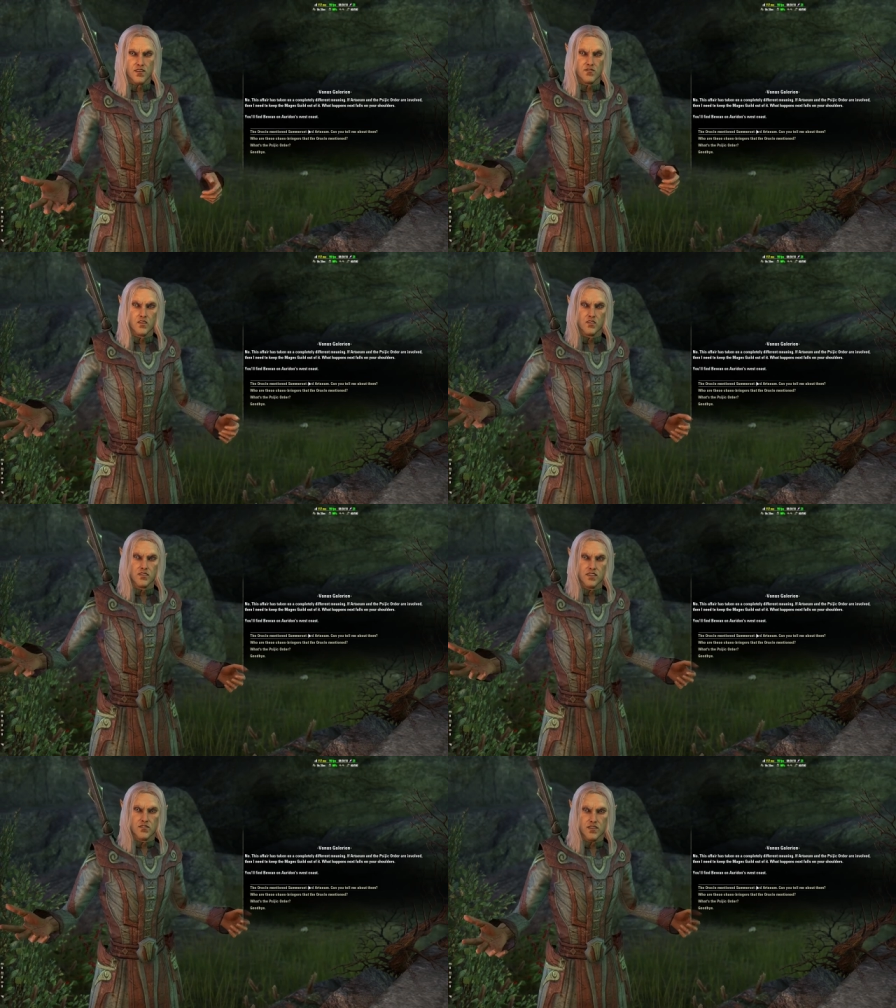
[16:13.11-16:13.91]
If
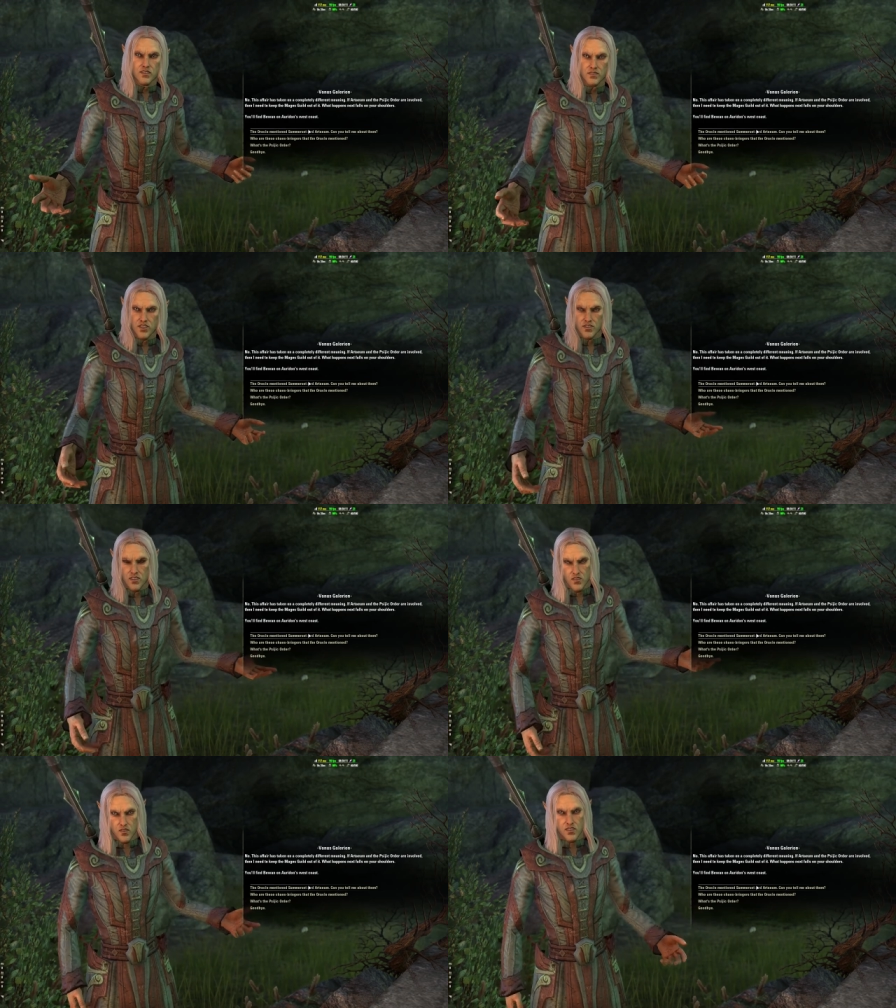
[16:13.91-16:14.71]
Artaeum and the
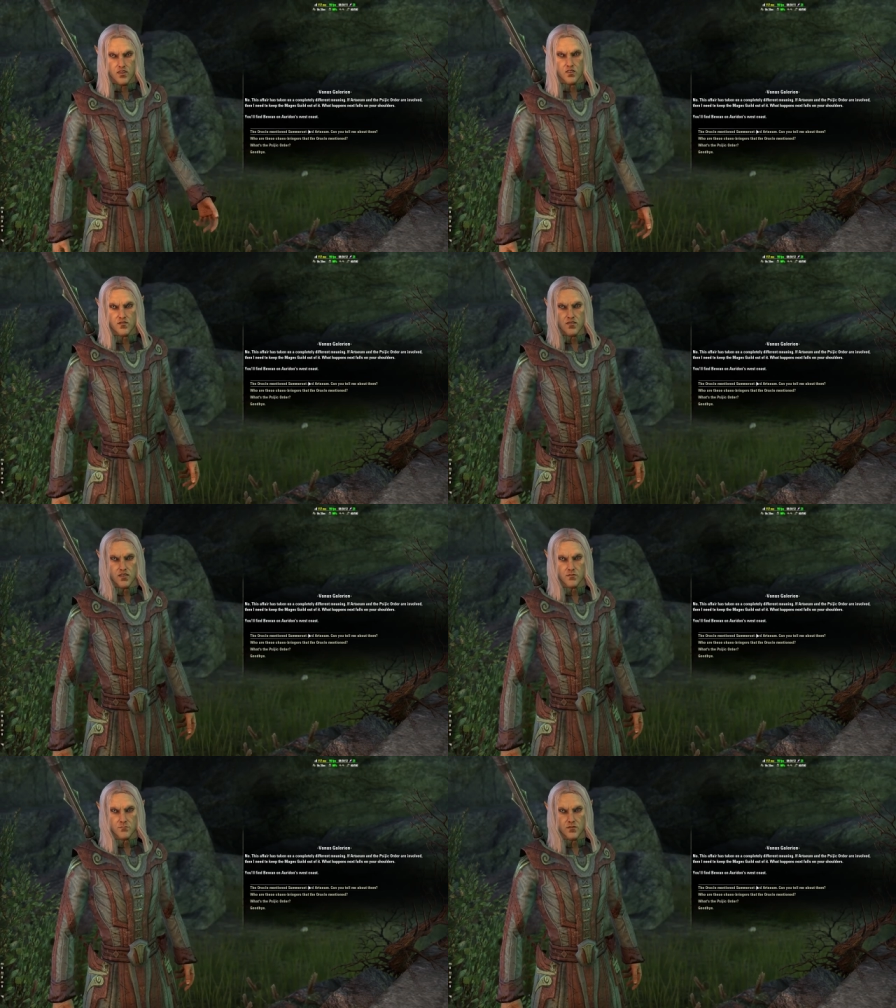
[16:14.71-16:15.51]
Psijic Order are
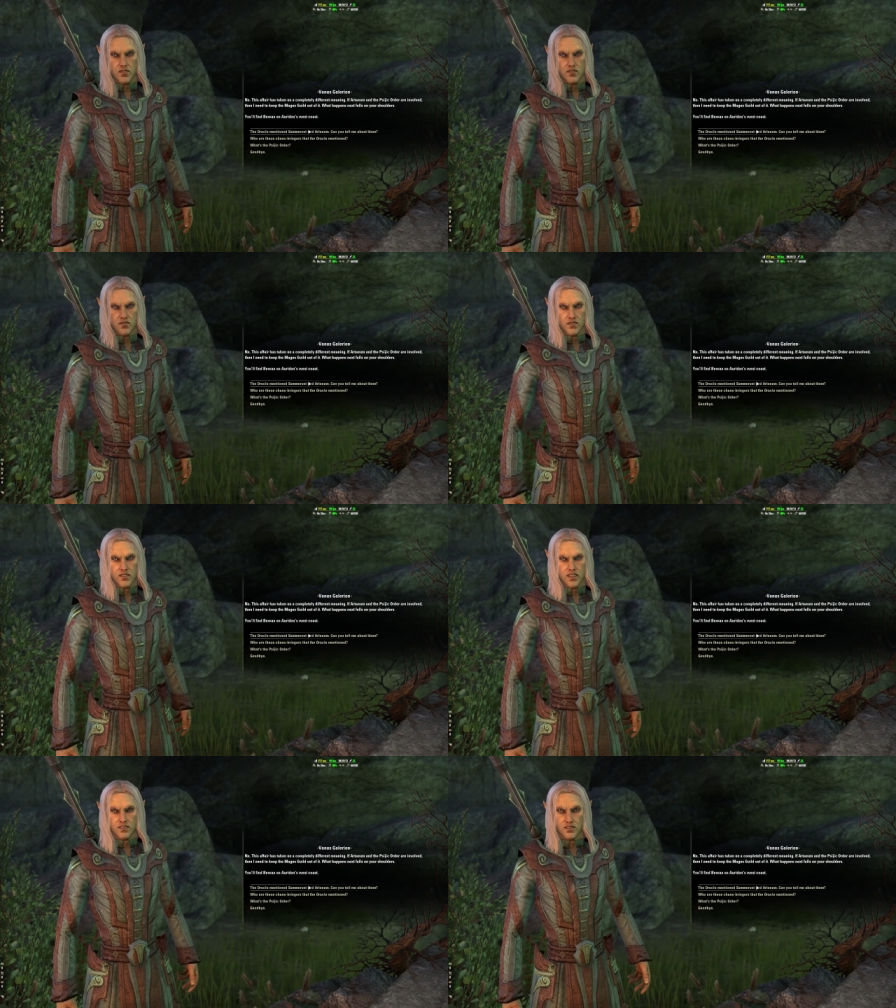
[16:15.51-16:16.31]
involved,
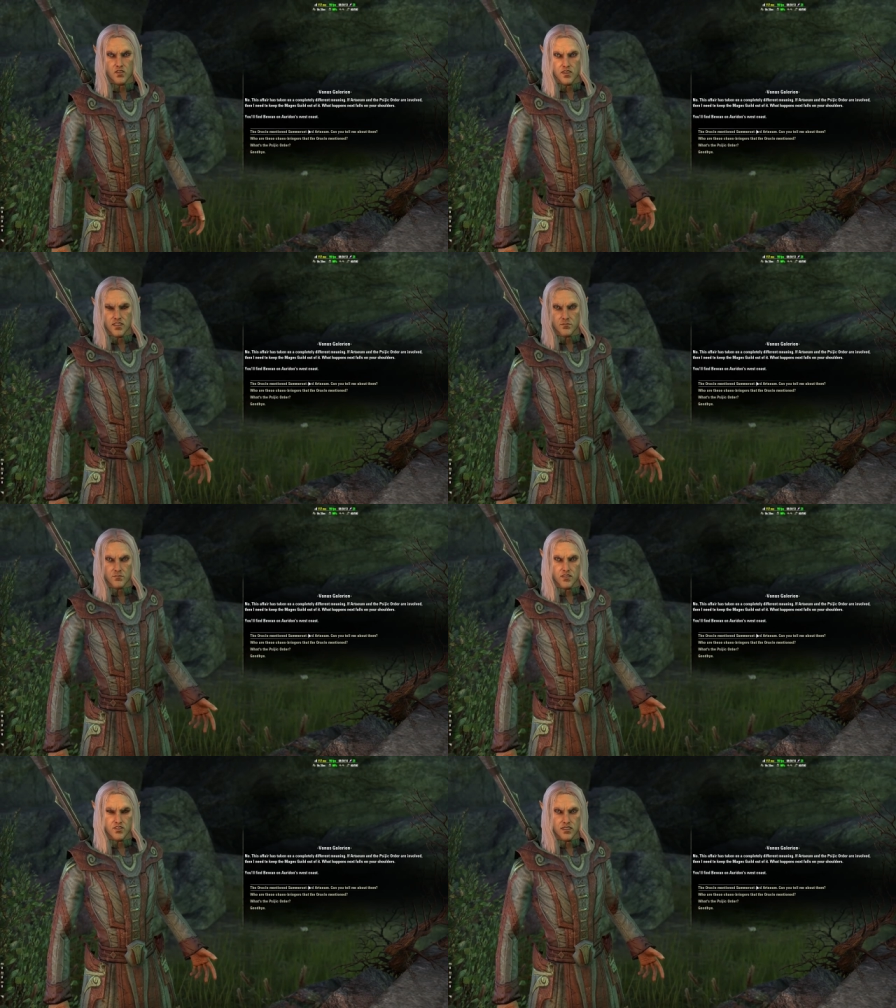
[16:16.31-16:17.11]
and I need to keep the
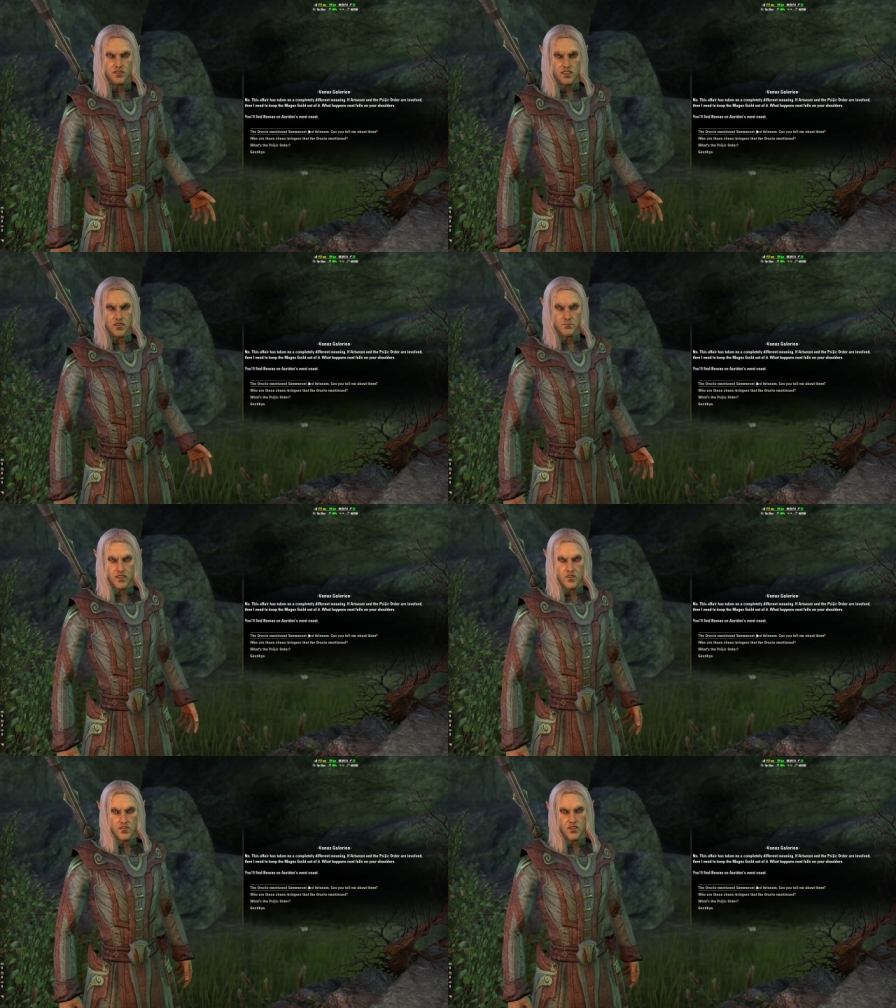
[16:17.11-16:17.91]
Mages Guild
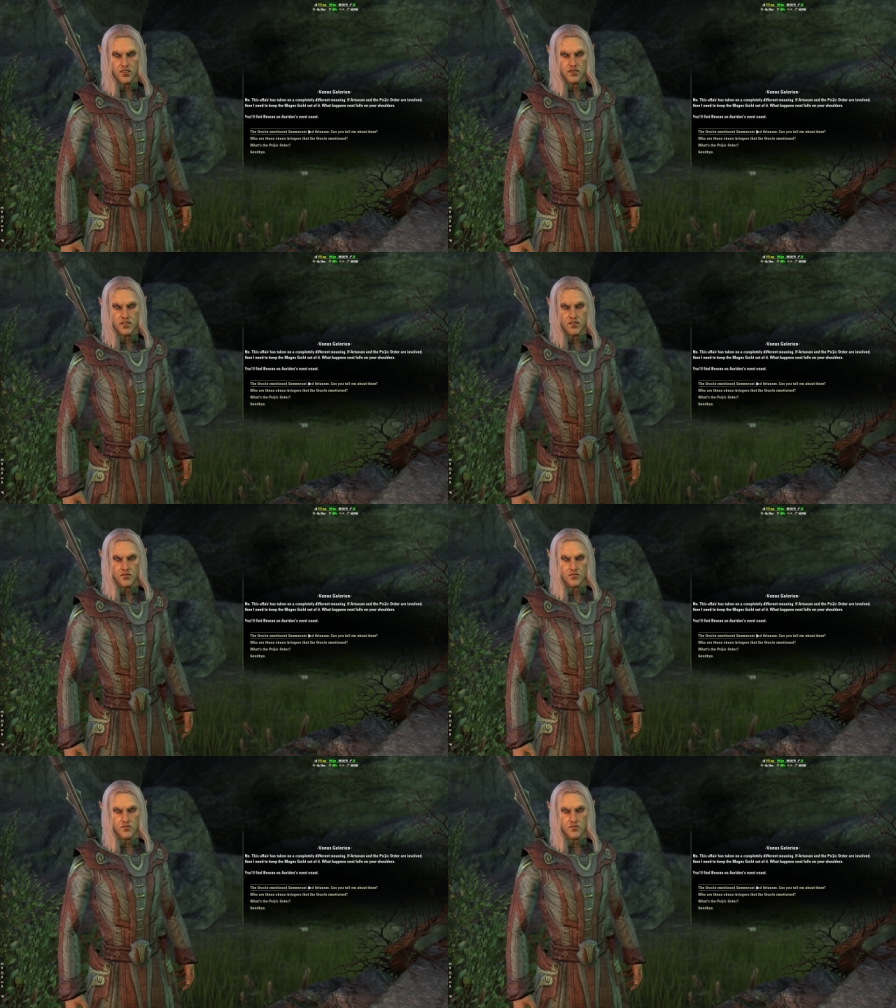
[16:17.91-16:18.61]
out How come?